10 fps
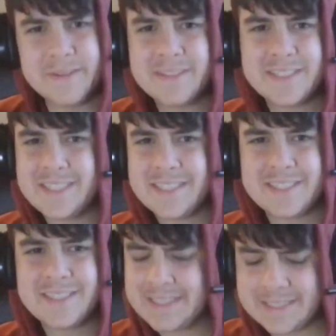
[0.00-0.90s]
It's
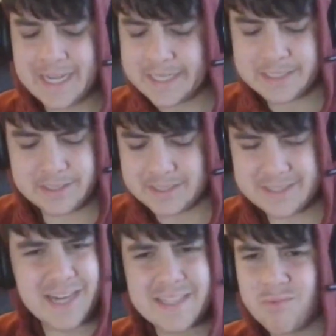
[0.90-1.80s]
just that is
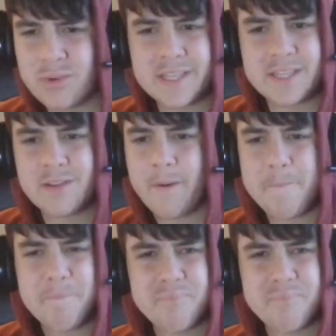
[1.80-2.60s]
they really did not